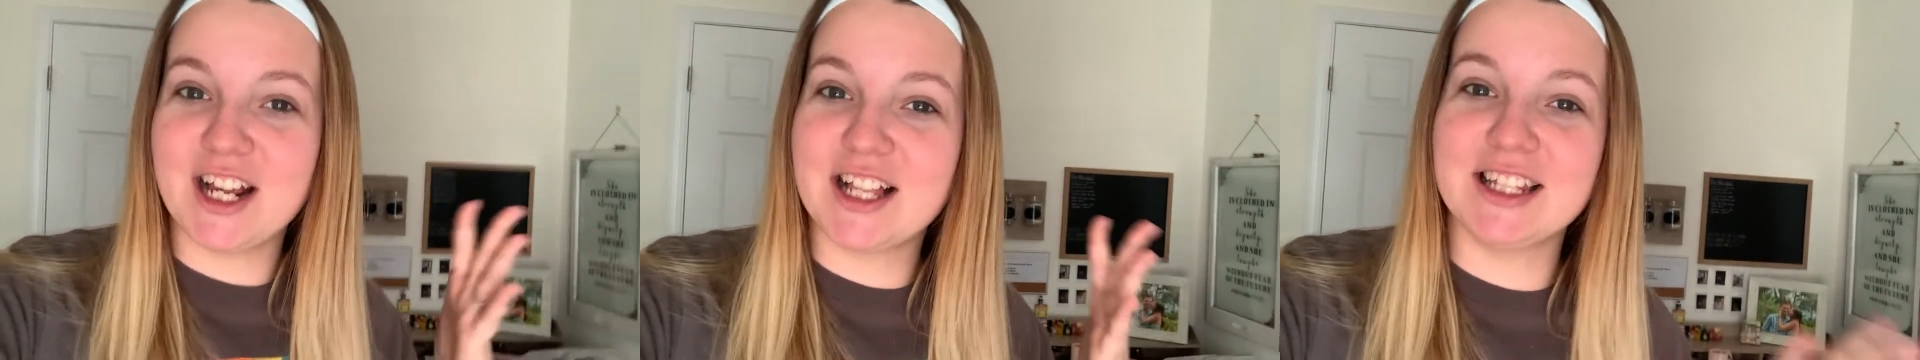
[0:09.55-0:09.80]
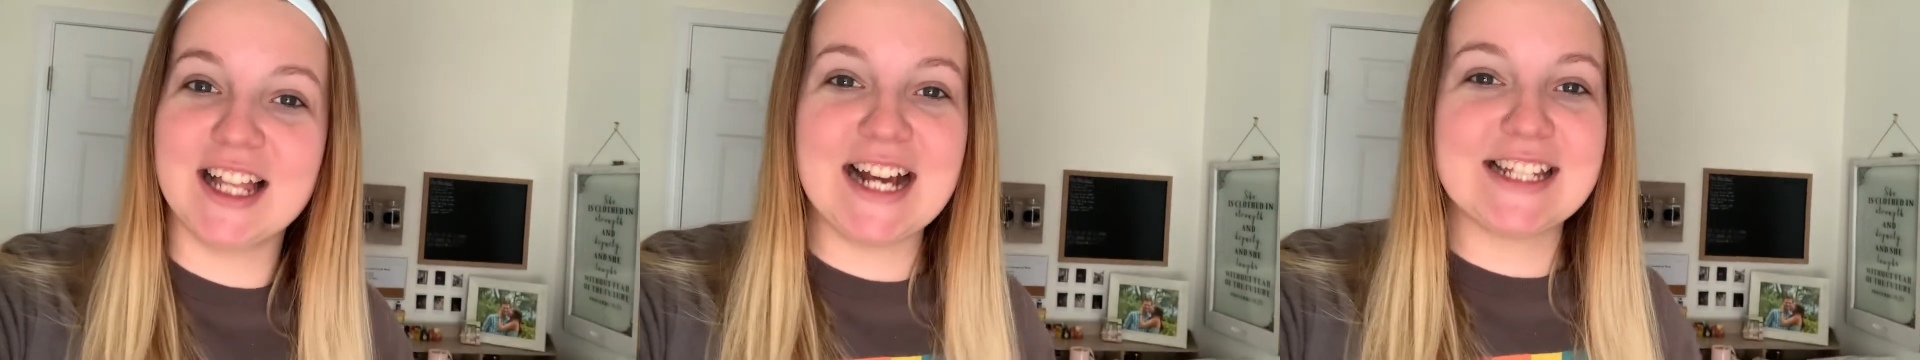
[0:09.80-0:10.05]

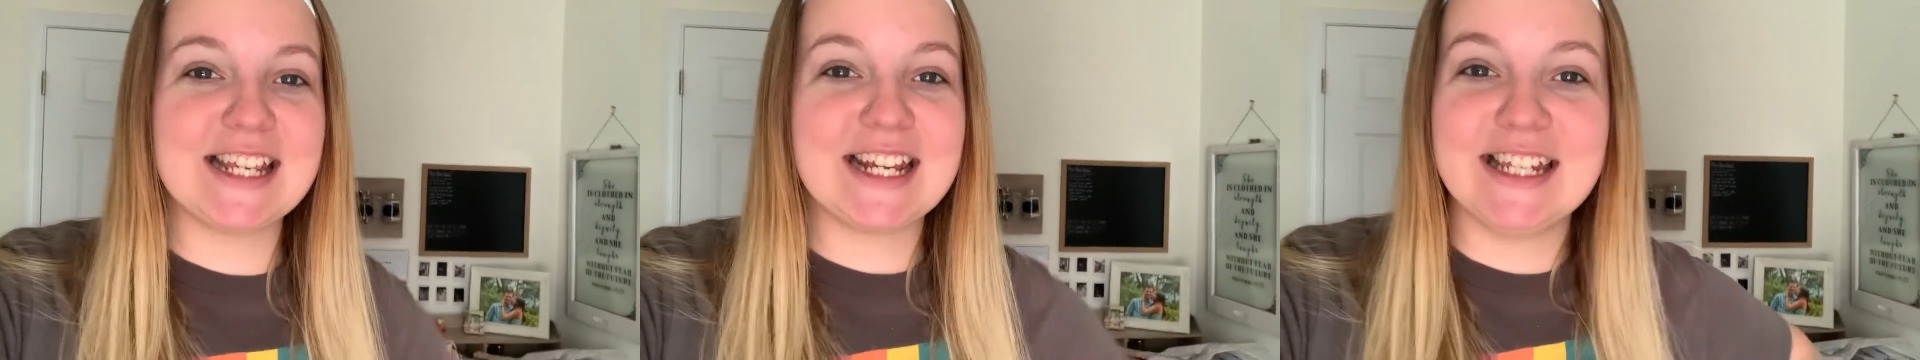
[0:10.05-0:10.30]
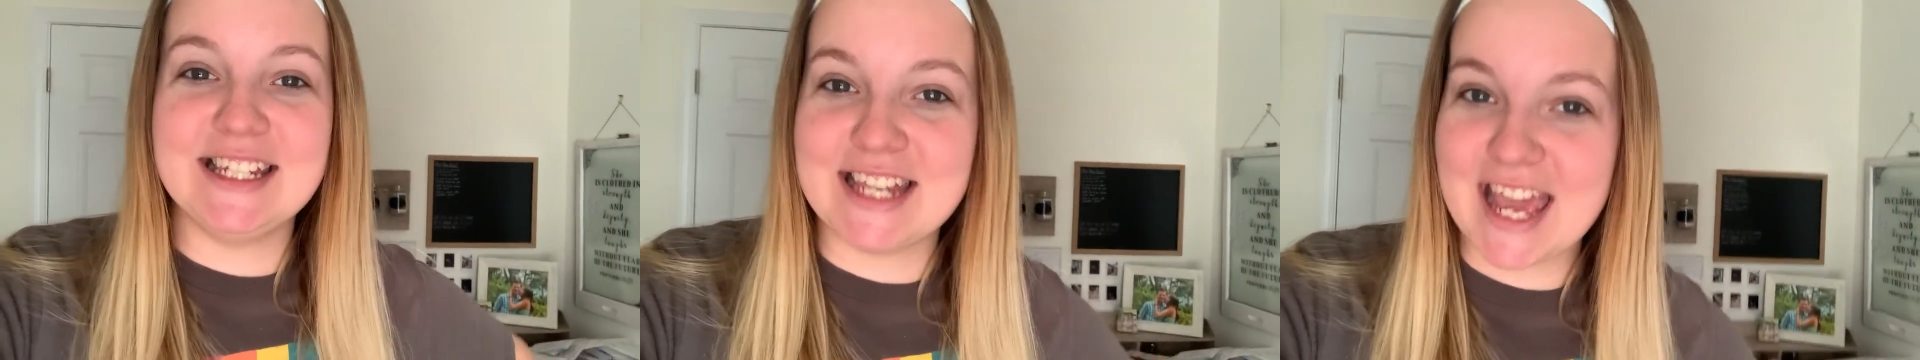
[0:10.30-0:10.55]

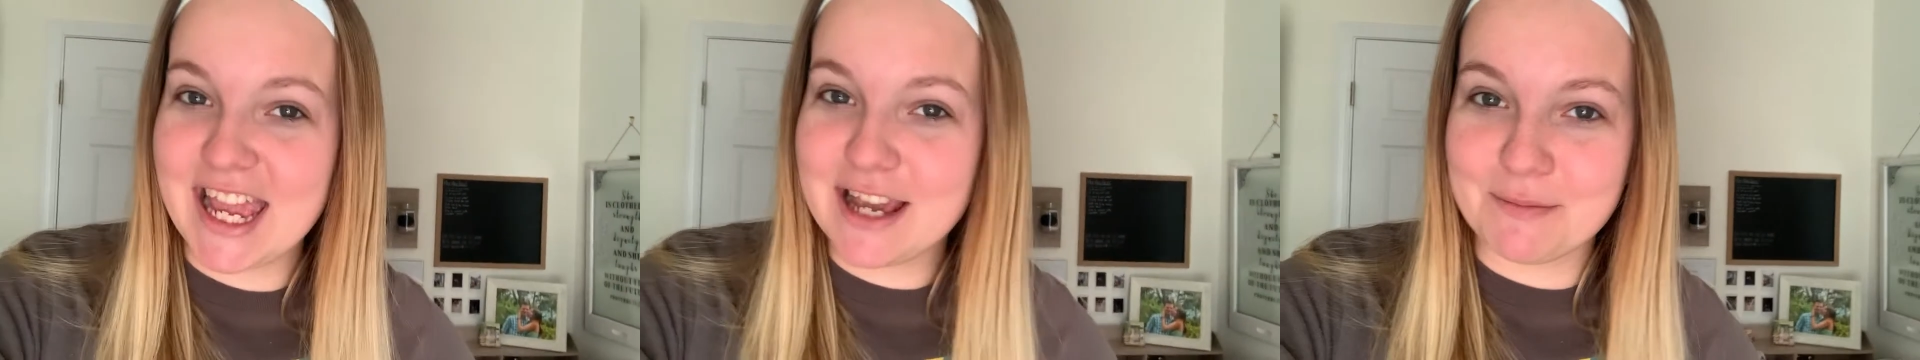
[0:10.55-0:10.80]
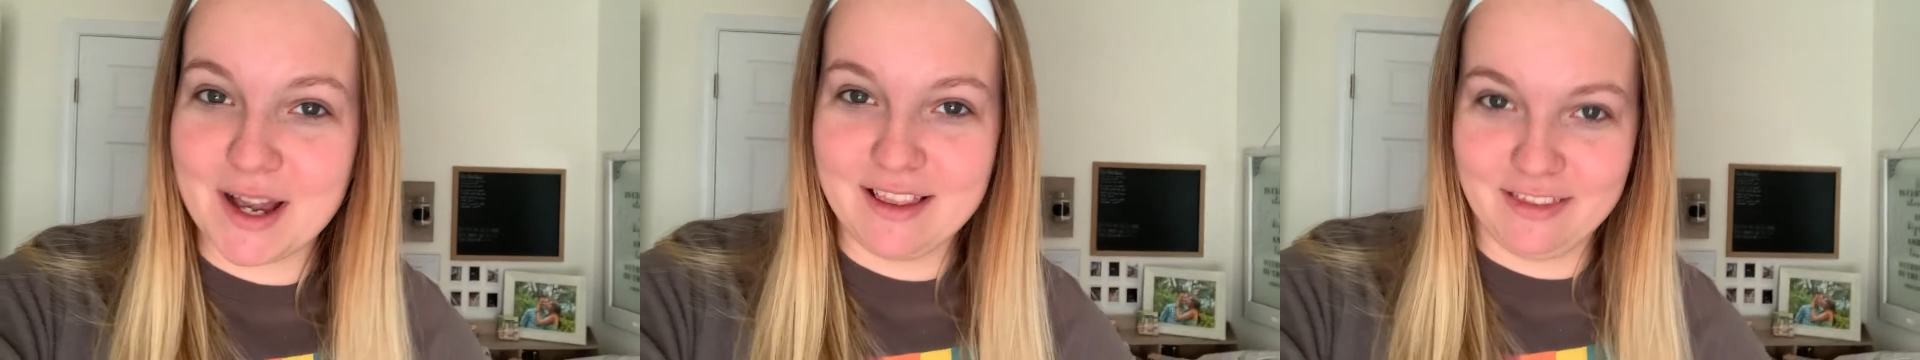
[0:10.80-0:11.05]
classic day in
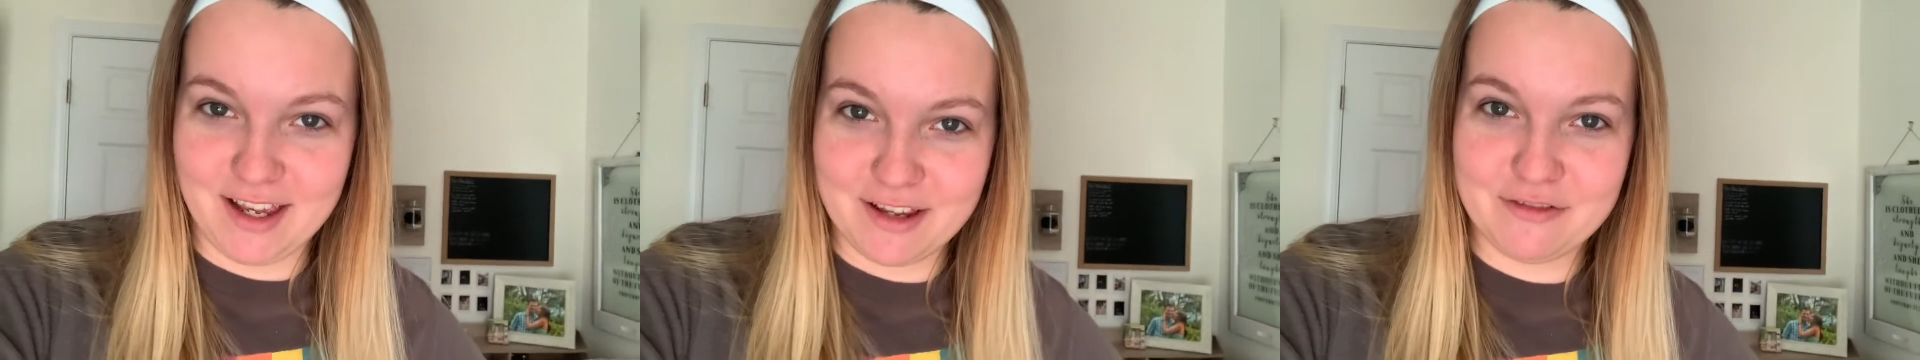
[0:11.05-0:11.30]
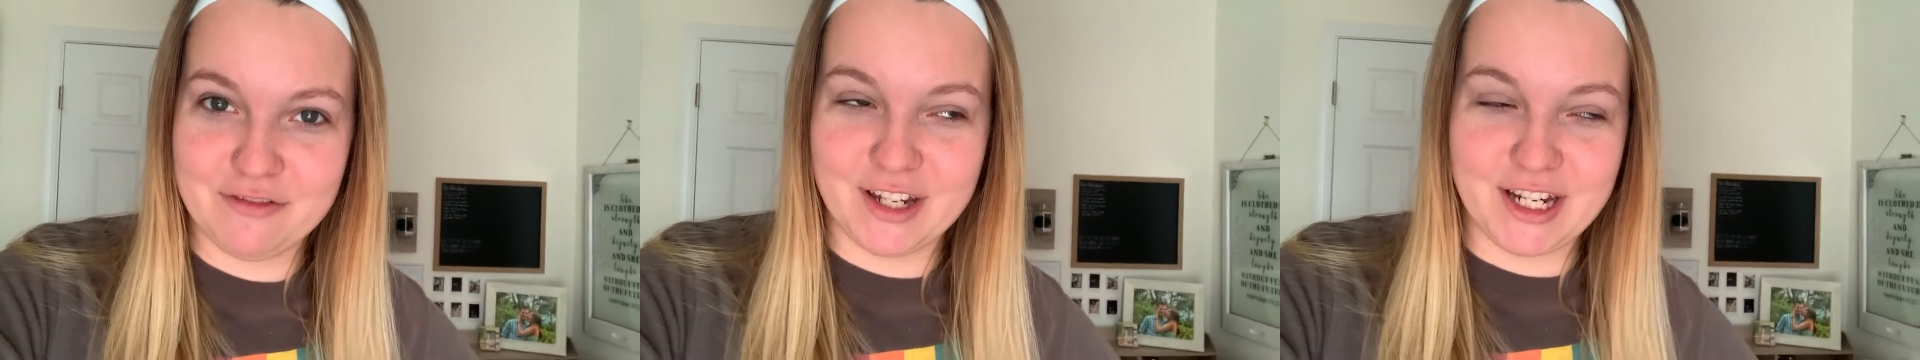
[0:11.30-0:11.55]
my life
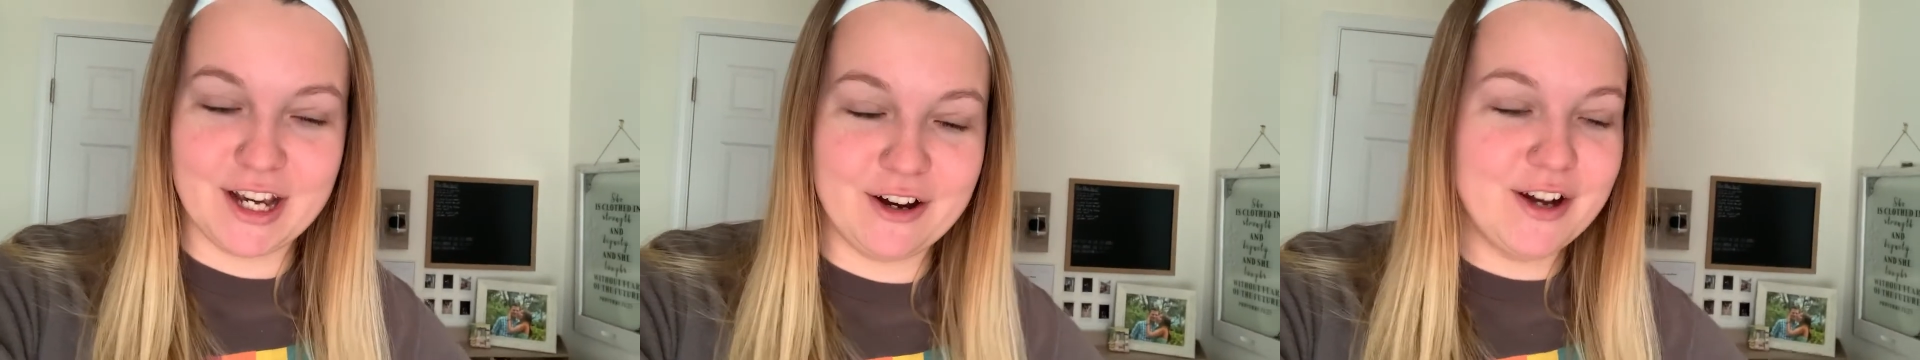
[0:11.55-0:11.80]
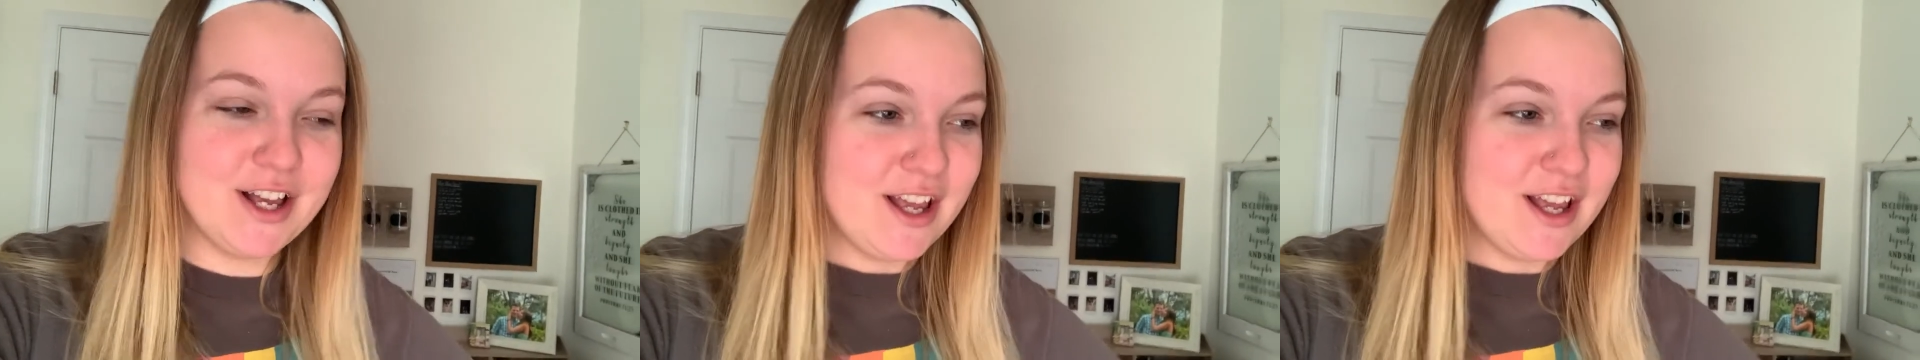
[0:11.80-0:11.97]
video.